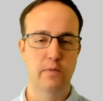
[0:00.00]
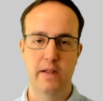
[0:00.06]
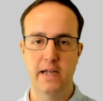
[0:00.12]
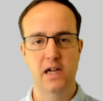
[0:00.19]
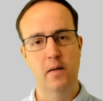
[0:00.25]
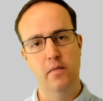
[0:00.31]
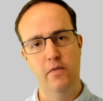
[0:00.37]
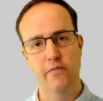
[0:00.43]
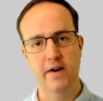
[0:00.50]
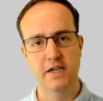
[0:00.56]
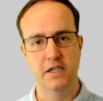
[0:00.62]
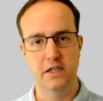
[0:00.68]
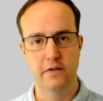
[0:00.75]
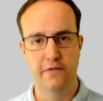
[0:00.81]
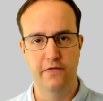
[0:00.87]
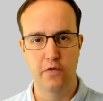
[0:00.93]
where they come and
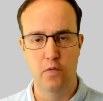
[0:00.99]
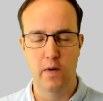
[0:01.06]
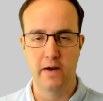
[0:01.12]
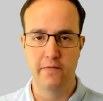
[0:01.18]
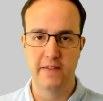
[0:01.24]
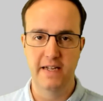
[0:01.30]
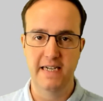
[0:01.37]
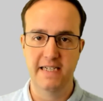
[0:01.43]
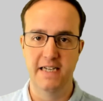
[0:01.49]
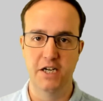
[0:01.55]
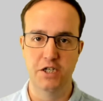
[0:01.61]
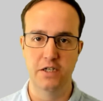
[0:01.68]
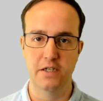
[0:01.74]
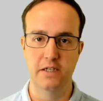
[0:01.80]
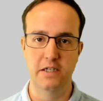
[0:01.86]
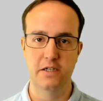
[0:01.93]
register for one of these
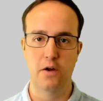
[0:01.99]
sessions.